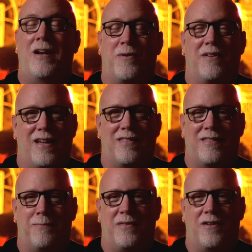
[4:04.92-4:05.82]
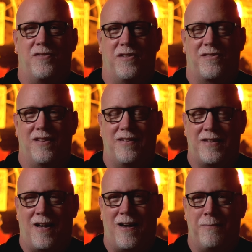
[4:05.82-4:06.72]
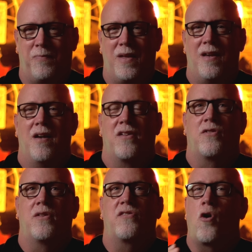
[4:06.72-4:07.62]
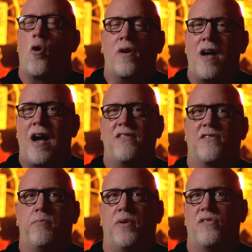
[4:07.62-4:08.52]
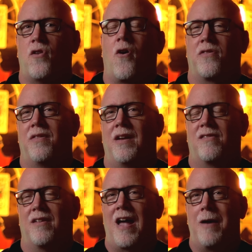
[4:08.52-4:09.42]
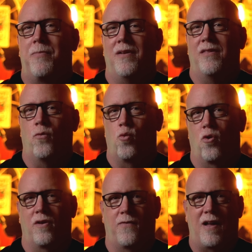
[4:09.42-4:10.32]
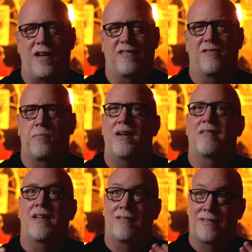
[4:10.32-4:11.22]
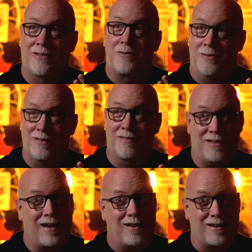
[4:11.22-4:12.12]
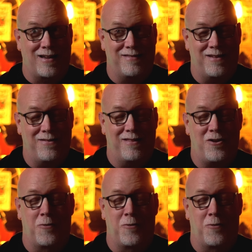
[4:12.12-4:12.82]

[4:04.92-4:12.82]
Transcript: able to get them there just in time. So there's all kinds of bizarre things that happen in the world of license plates. And still to this day, like I said in the